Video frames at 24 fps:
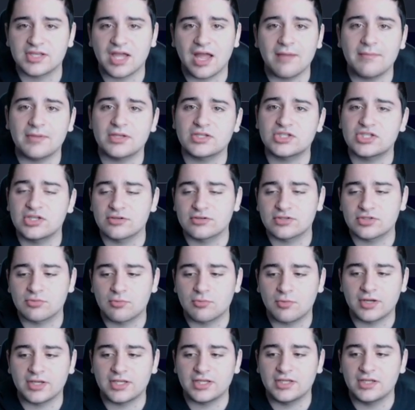I'm at tier
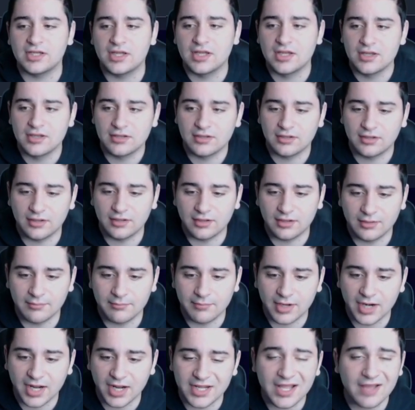20,
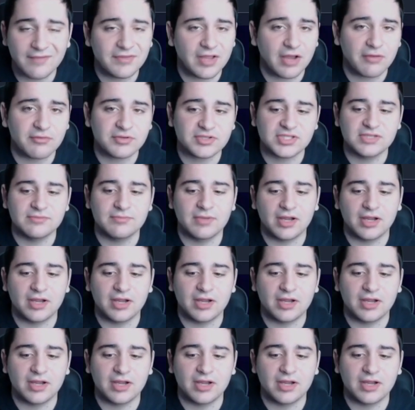but I have not received